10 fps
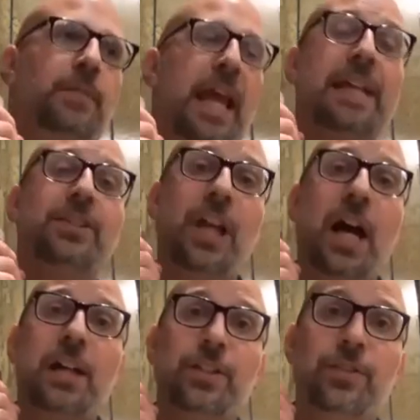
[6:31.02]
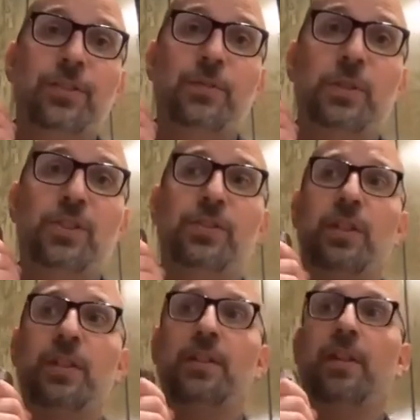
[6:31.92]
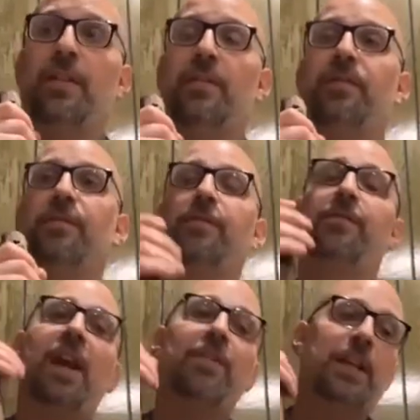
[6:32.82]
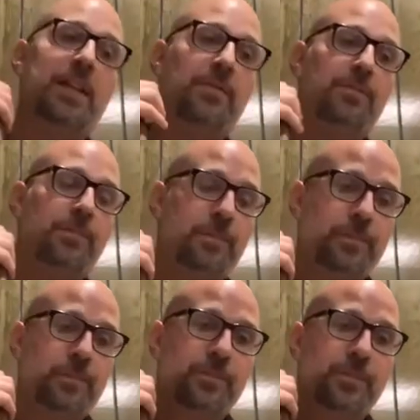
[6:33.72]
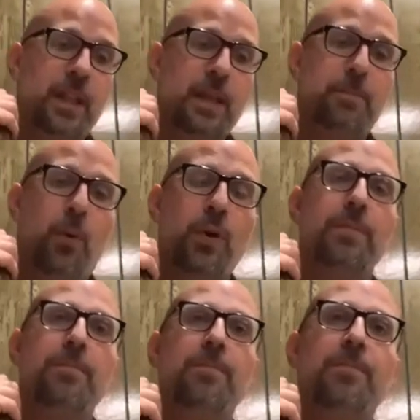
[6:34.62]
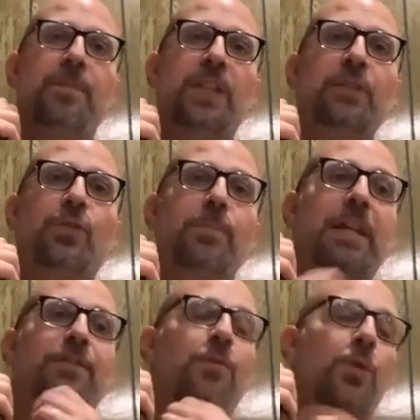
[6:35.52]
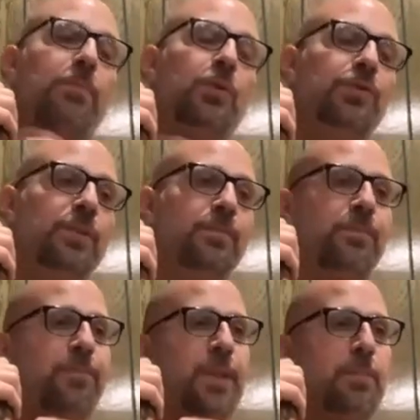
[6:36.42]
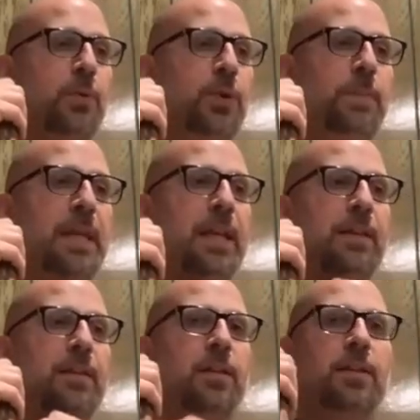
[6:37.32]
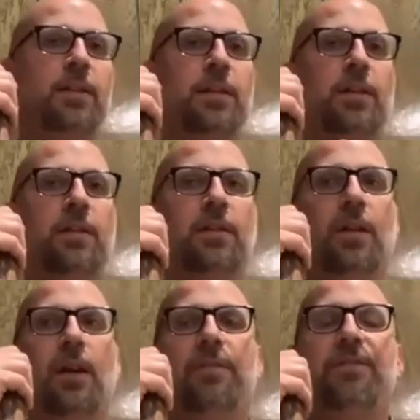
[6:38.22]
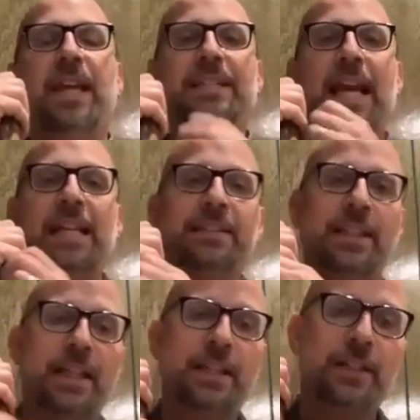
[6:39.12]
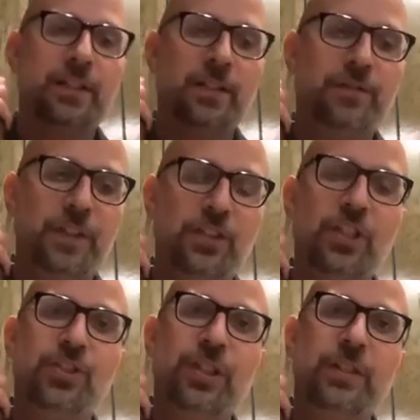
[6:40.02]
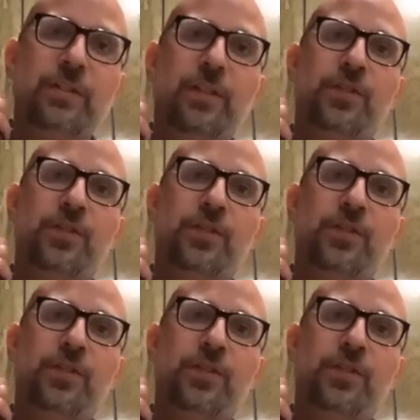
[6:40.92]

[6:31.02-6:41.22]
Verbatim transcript: as doctors, which is a very important central metaphor in Buddhism, the Buddha being a fantastic physician of